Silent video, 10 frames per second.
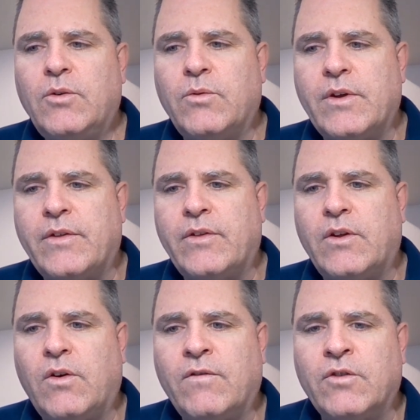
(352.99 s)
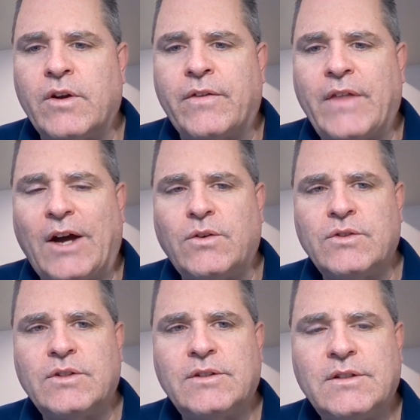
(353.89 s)
with over a
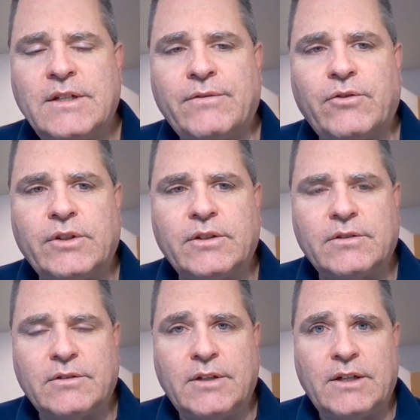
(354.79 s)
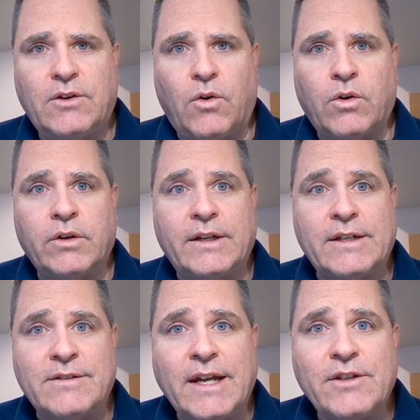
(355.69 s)
thousand different
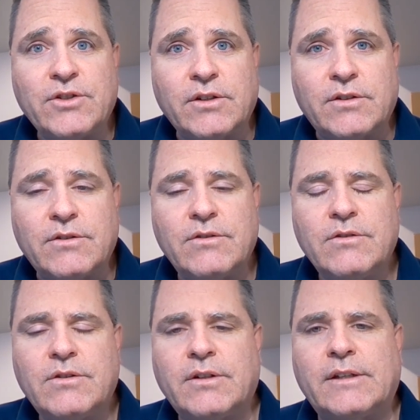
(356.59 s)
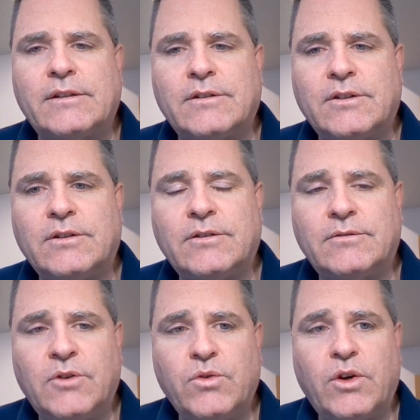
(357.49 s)
organizations and
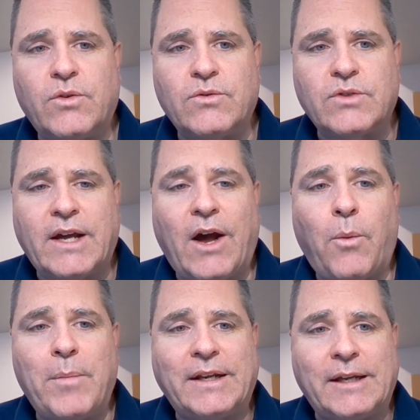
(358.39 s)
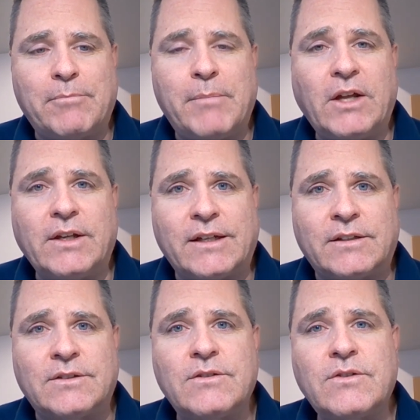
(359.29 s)
who knows how many
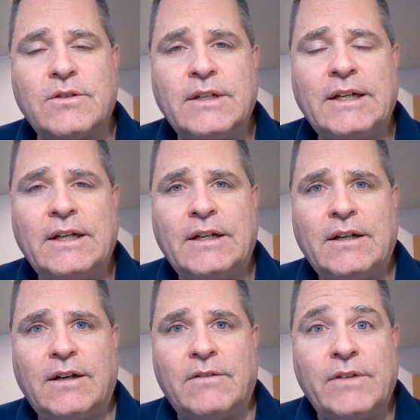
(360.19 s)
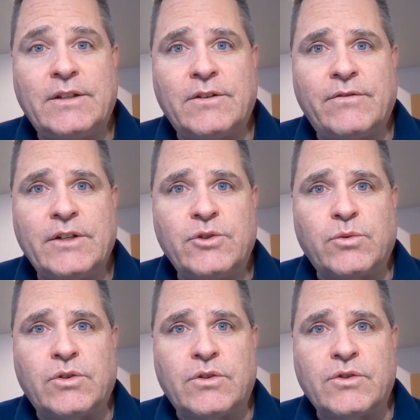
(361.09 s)
millions of
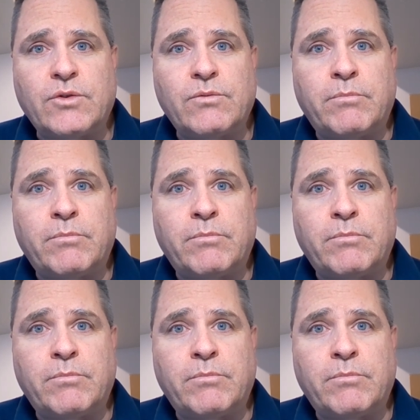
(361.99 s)
individuals who